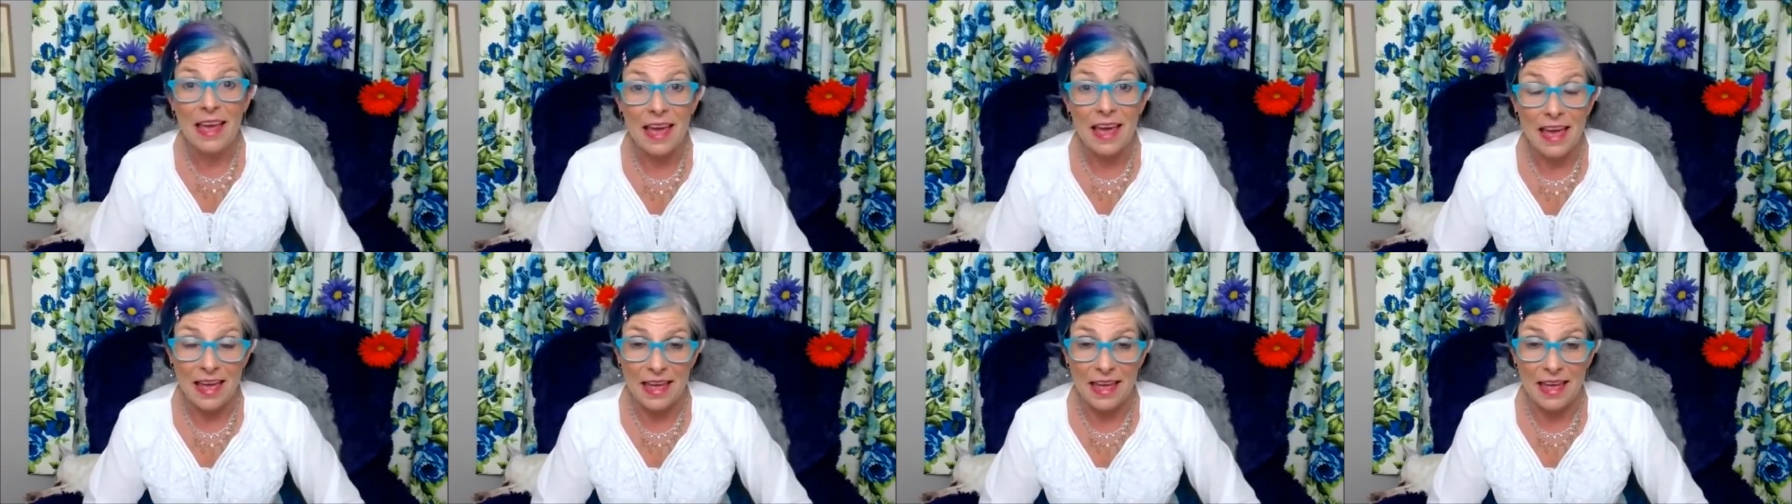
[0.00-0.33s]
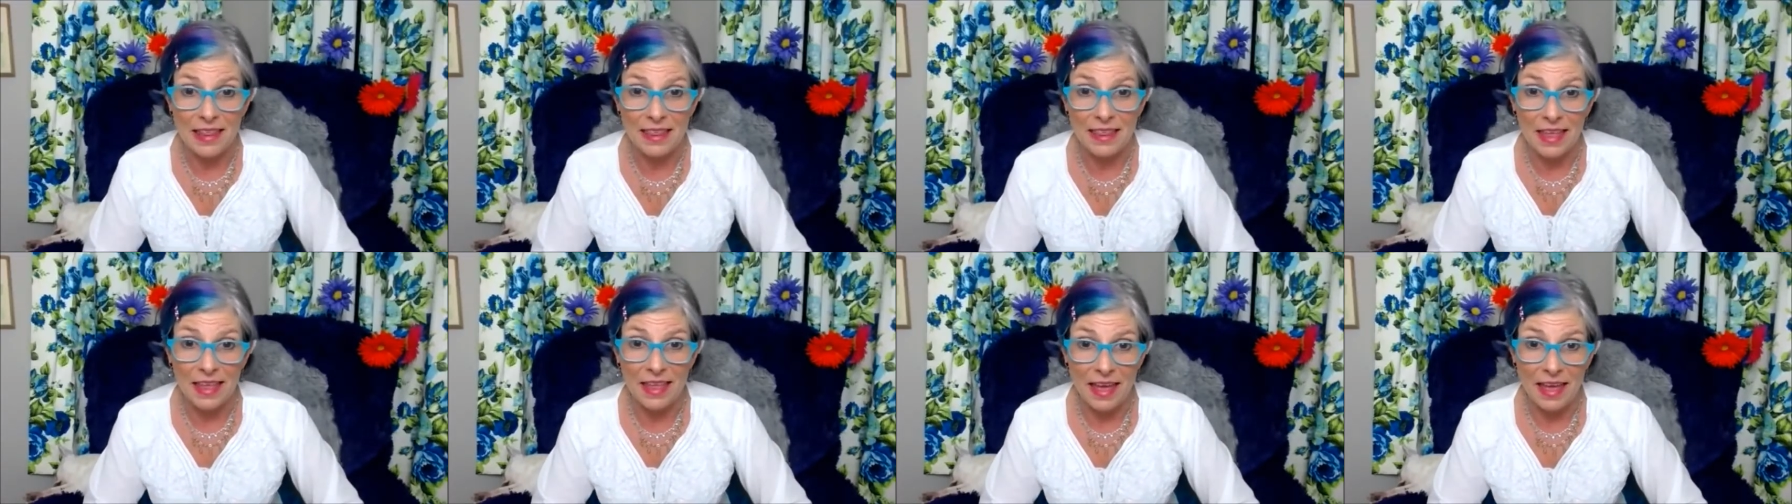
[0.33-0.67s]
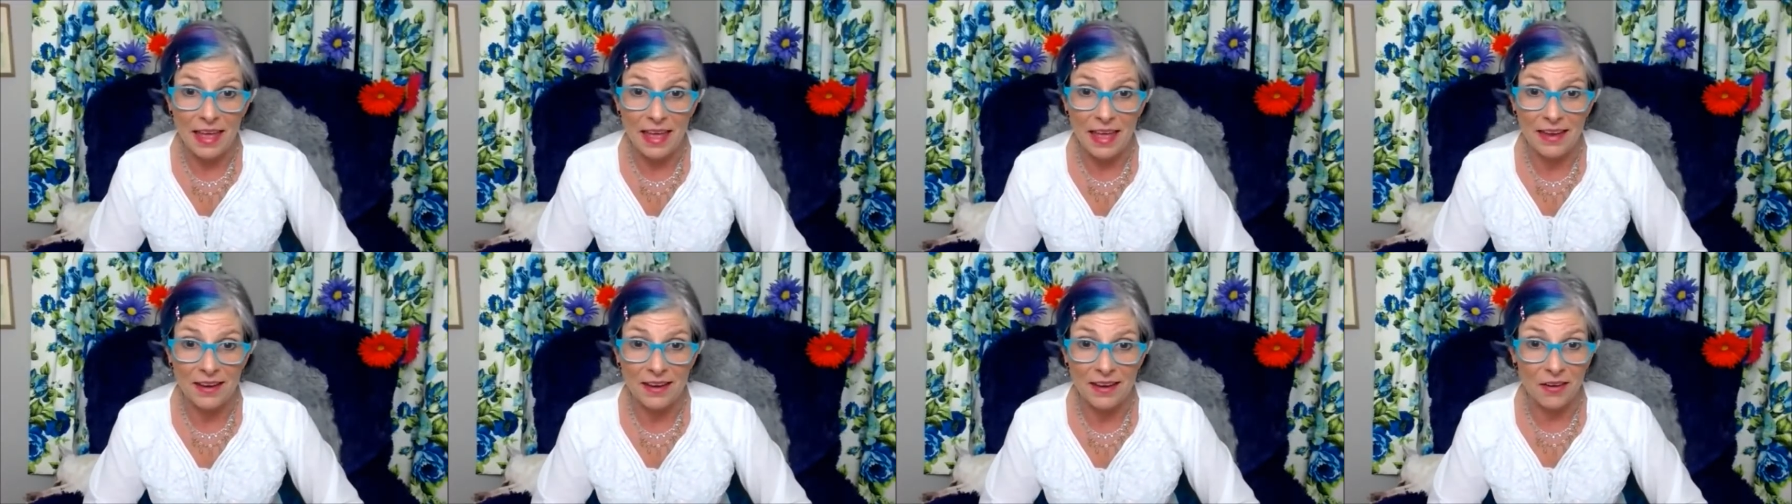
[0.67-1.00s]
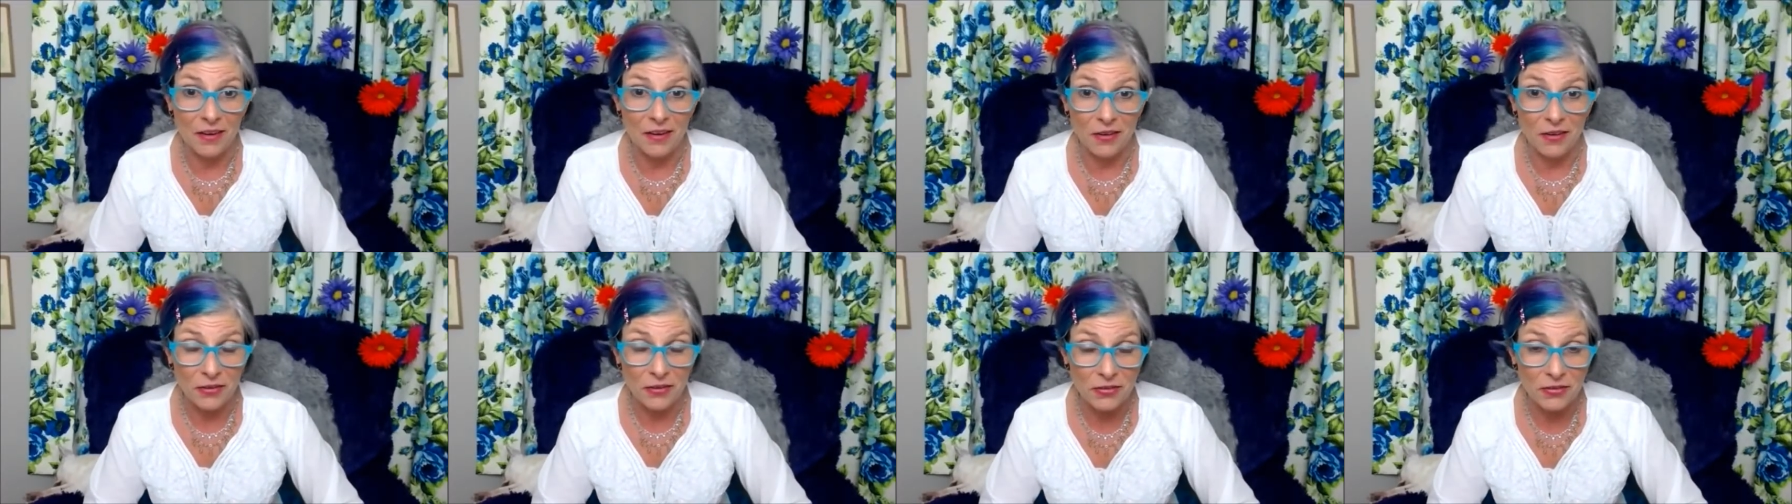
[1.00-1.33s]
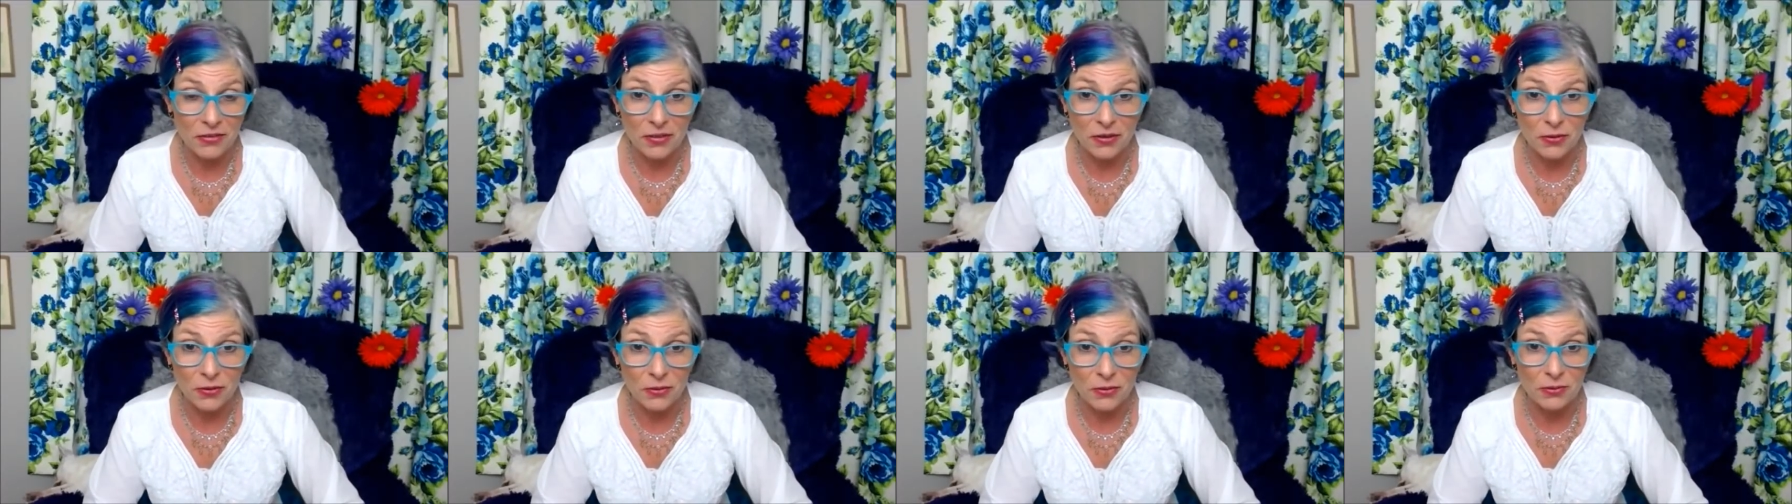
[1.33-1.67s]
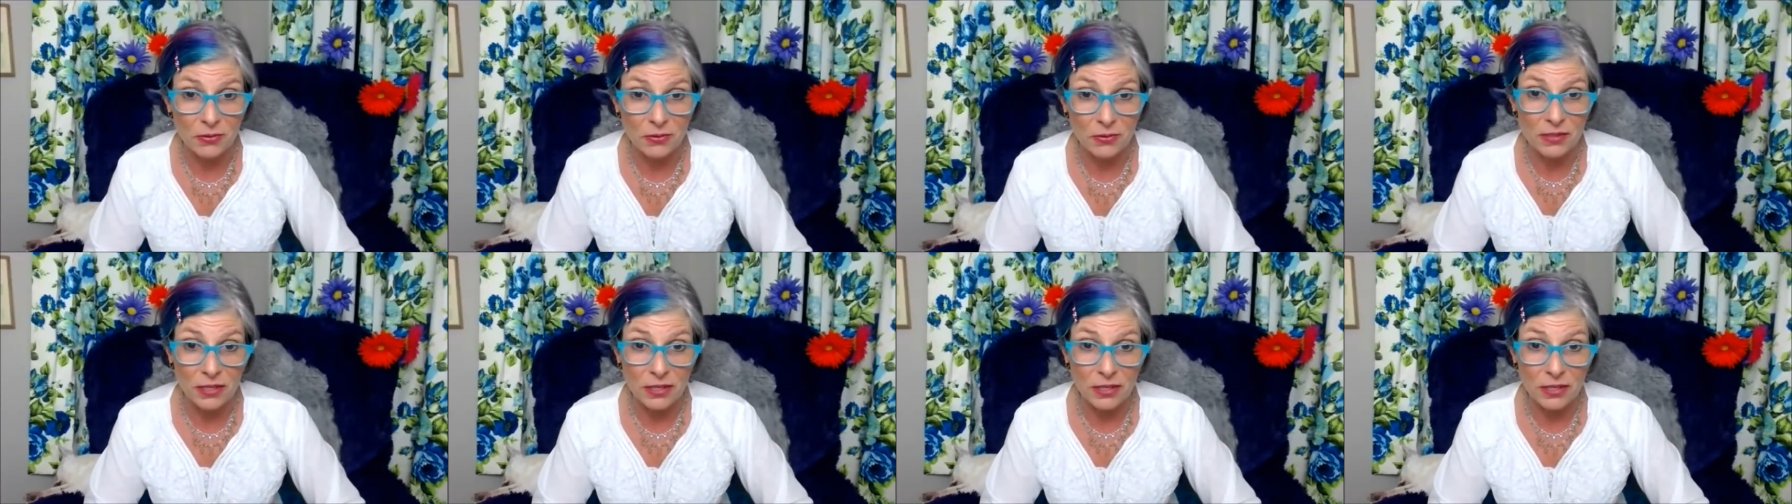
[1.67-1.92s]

and then also